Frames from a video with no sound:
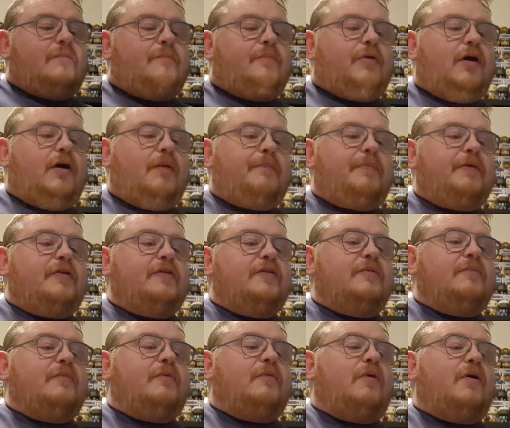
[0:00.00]
pop
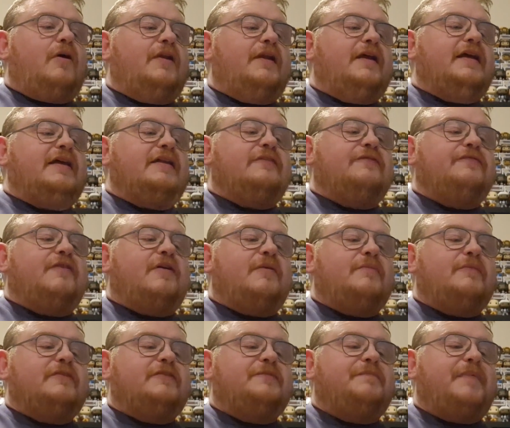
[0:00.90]
number one is
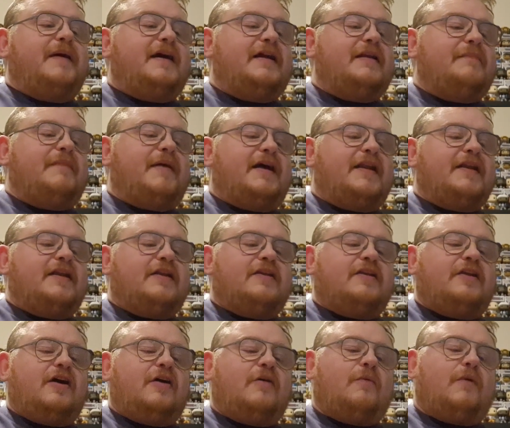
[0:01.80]
from Spider-Man
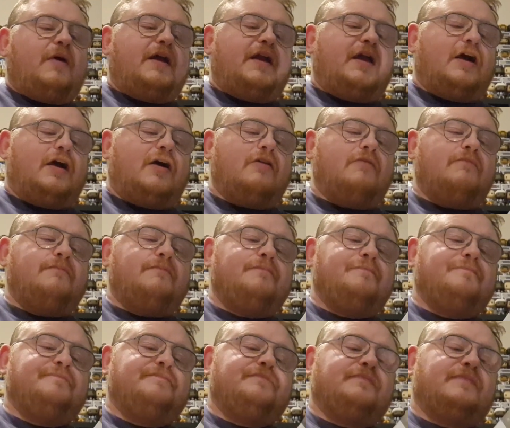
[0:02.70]
No Way Home.
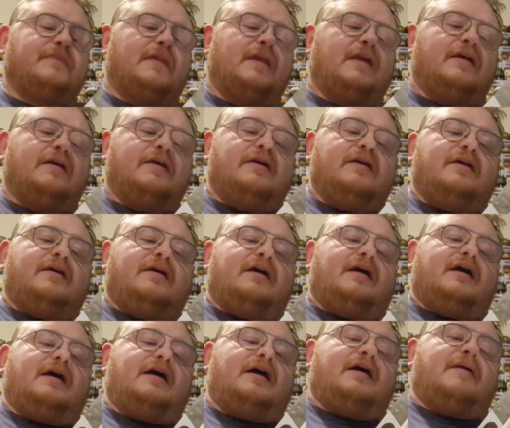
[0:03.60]

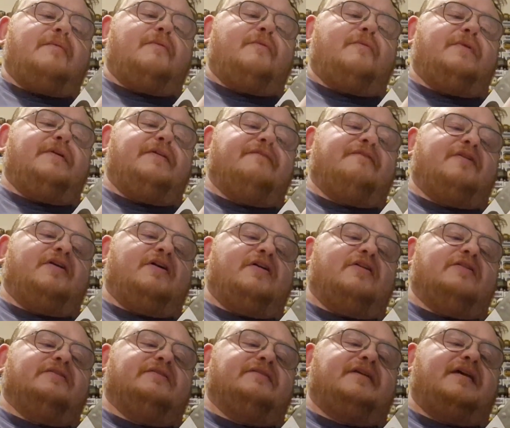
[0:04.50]
We've
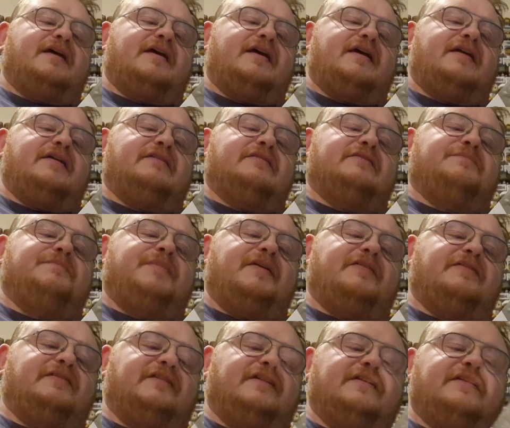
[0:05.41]
got a special